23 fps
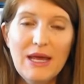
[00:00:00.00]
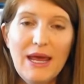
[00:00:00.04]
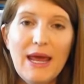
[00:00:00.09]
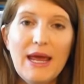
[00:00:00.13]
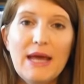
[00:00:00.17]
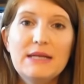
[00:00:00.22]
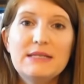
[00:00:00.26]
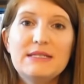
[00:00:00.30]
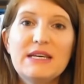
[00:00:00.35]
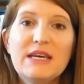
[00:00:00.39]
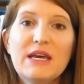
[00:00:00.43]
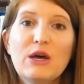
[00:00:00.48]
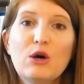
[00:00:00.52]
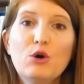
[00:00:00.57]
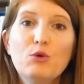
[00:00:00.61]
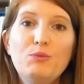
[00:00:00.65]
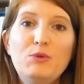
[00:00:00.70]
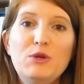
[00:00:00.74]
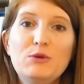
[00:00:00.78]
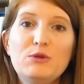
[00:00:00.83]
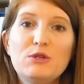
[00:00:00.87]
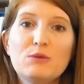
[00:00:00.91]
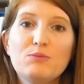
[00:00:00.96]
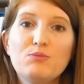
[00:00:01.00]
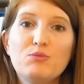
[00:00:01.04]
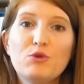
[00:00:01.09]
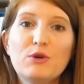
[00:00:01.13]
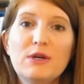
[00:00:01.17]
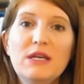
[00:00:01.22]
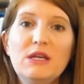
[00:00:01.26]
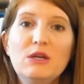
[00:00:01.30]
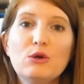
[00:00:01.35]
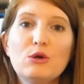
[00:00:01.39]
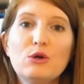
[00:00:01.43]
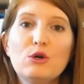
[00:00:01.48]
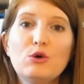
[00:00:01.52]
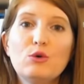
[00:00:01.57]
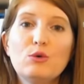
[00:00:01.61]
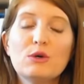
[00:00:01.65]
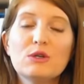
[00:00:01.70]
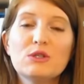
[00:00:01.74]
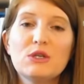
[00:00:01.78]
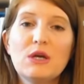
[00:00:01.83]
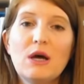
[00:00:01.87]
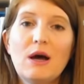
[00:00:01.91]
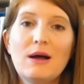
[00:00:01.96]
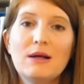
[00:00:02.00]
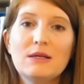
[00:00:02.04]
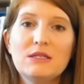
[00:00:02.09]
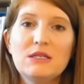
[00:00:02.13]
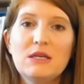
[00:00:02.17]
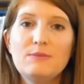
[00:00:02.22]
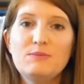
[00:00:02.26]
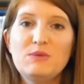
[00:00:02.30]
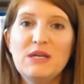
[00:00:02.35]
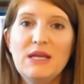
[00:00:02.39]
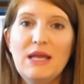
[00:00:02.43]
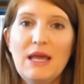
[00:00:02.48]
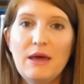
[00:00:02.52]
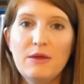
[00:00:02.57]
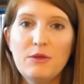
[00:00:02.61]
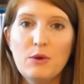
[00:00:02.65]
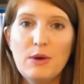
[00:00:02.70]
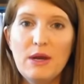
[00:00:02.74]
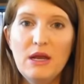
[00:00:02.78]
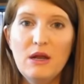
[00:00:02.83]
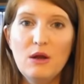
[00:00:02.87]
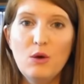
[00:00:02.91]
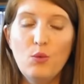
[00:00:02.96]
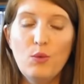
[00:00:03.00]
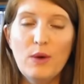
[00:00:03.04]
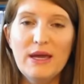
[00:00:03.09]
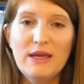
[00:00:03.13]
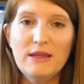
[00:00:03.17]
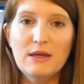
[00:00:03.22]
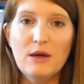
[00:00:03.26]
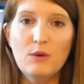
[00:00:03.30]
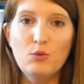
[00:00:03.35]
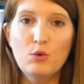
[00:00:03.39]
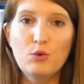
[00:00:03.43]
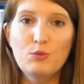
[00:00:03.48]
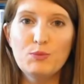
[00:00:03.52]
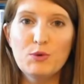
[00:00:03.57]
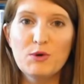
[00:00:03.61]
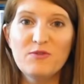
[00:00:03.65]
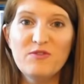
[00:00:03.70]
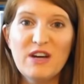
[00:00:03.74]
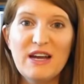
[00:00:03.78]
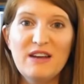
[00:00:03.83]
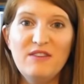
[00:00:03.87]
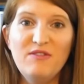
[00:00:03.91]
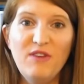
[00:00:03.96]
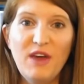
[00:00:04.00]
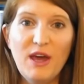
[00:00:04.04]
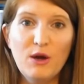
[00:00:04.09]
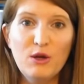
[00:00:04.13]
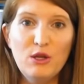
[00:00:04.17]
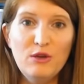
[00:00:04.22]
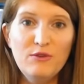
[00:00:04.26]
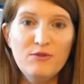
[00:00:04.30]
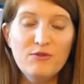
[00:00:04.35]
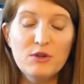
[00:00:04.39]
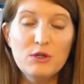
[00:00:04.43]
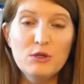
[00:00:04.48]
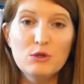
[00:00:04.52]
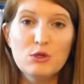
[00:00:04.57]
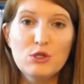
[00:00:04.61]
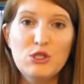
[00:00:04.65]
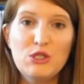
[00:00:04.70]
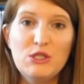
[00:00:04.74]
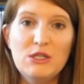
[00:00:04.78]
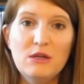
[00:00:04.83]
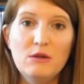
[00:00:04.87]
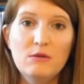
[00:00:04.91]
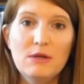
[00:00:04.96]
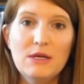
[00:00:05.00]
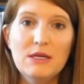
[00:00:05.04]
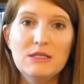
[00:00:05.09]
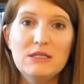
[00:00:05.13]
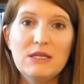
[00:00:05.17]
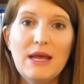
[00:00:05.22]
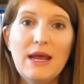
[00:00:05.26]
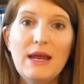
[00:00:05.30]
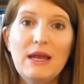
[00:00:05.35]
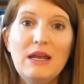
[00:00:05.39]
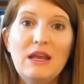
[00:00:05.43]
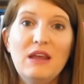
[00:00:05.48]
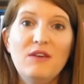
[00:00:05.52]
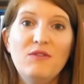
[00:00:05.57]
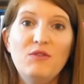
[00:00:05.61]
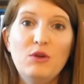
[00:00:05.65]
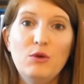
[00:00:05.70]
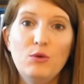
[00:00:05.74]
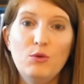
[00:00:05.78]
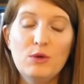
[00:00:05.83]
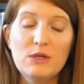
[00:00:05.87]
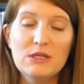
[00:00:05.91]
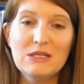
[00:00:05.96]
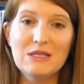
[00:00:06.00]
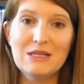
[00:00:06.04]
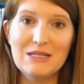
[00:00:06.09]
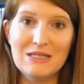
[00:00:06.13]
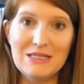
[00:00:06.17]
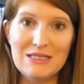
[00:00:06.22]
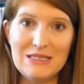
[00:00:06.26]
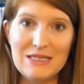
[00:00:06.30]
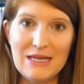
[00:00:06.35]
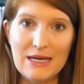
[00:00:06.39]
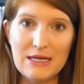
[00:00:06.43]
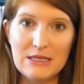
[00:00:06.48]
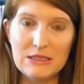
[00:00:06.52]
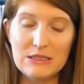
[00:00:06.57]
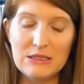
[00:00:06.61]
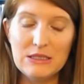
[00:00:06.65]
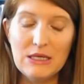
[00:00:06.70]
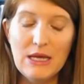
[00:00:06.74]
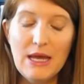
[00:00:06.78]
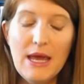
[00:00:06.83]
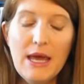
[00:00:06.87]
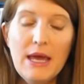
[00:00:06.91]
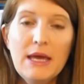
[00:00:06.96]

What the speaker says: and to help you to bring your course concept together in a way that will provide value for your students and give you success.